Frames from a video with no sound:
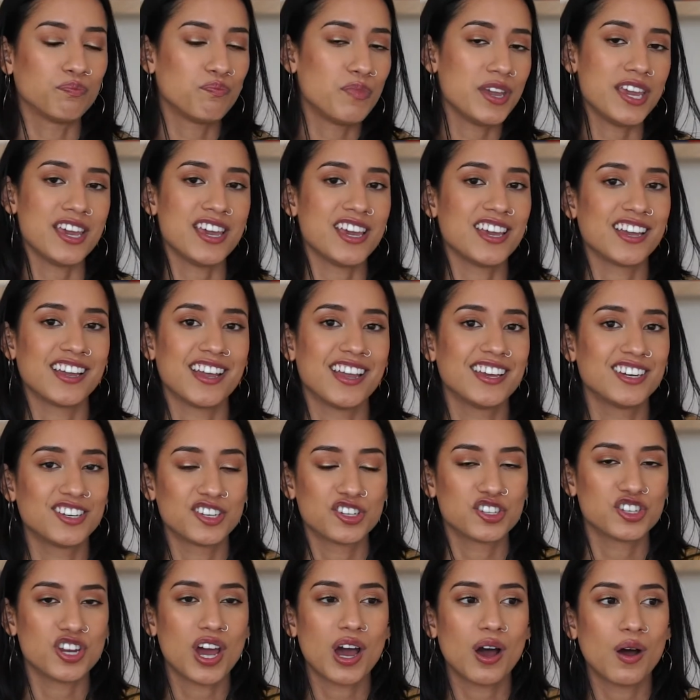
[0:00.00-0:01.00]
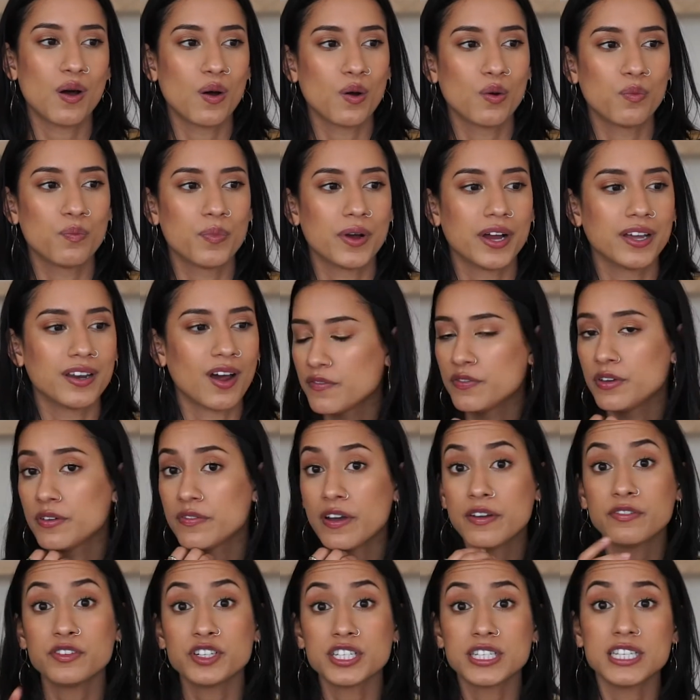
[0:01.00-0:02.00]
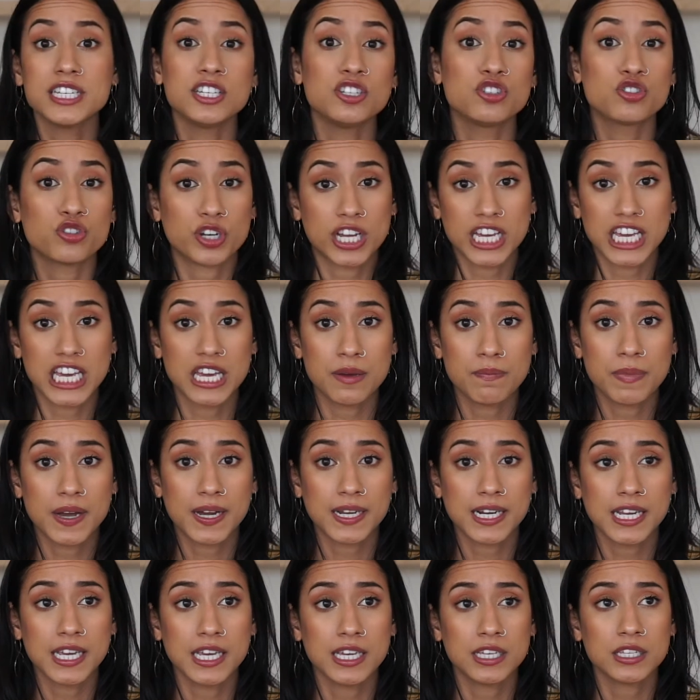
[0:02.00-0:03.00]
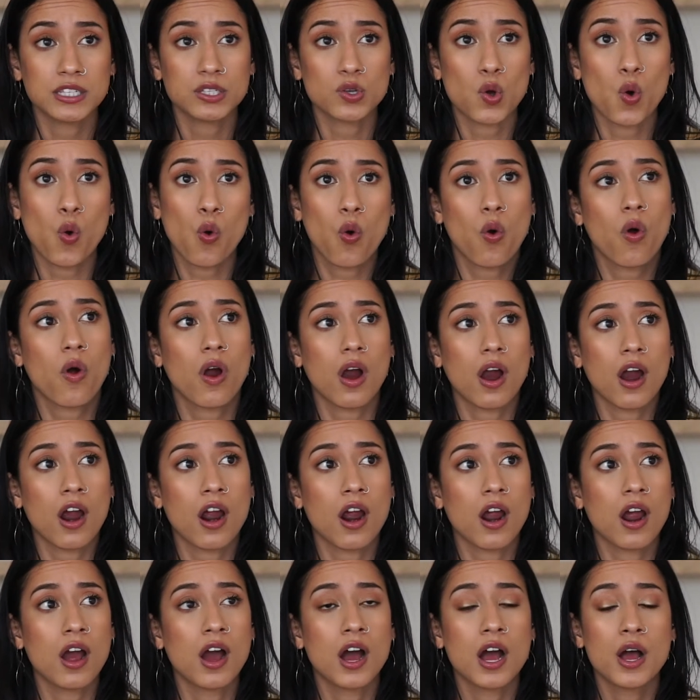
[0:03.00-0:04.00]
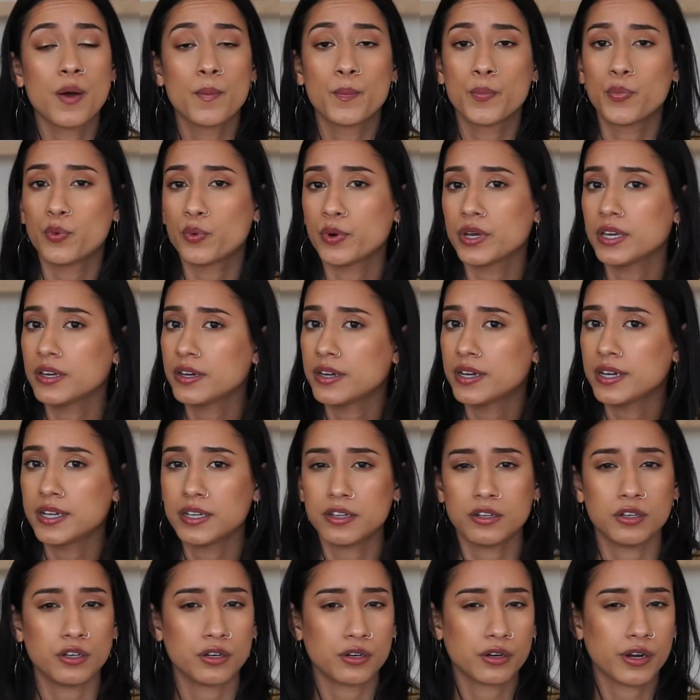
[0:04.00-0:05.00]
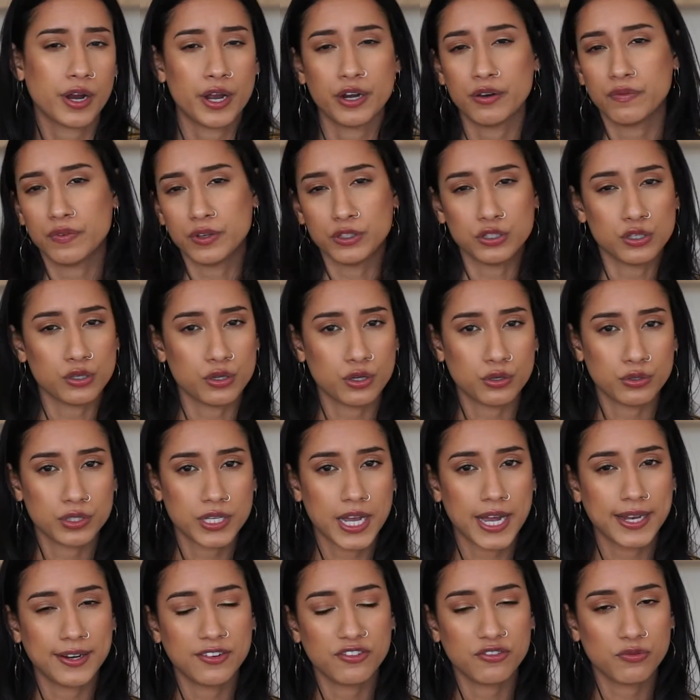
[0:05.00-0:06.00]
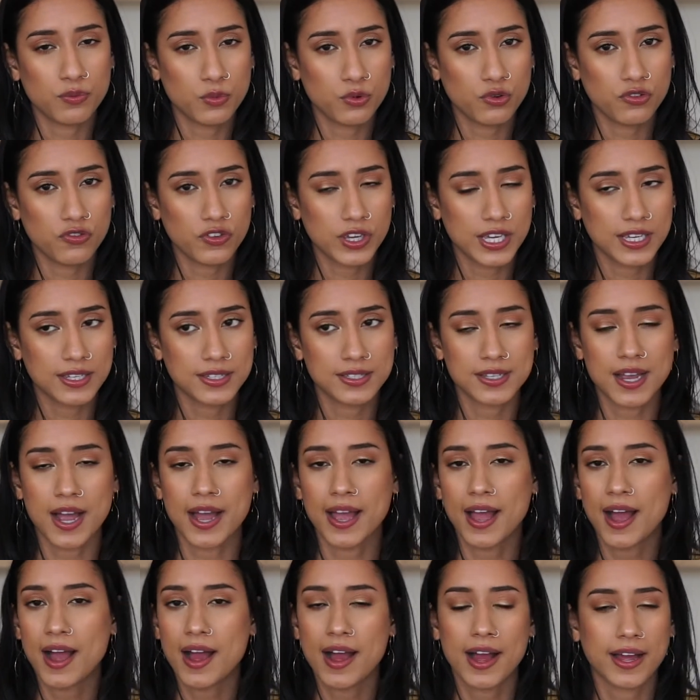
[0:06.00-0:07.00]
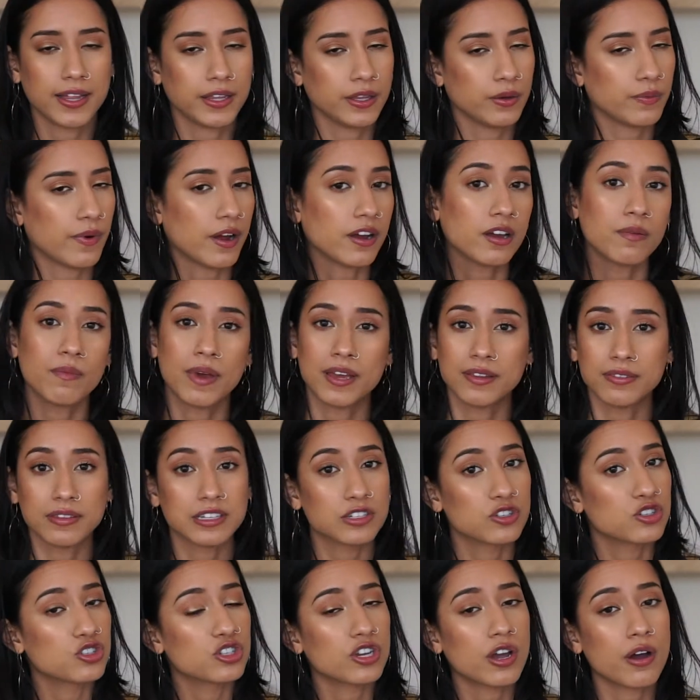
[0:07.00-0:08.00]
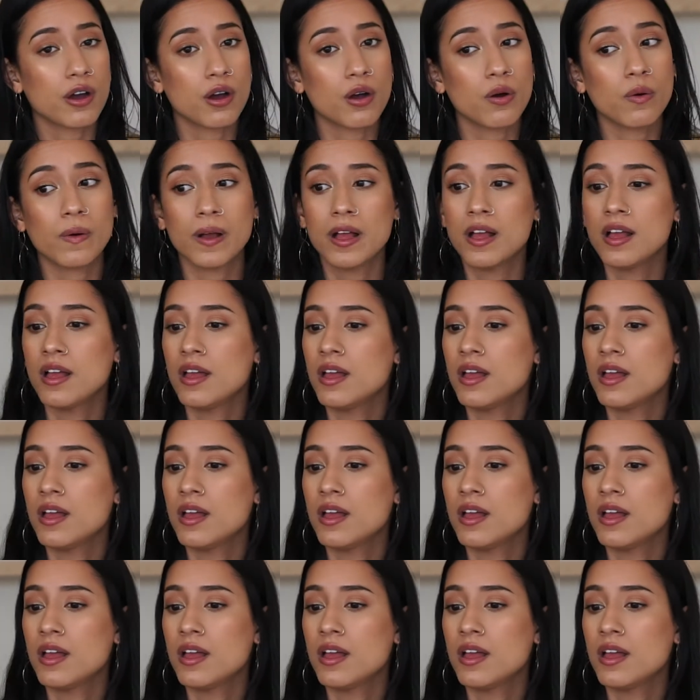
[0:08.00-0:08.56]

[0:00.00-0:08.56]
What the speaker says: being in a show. But if you've ever seen Drinking Buddies or Boyhood and you're kind of into those kind of movies, I highly recommend this show.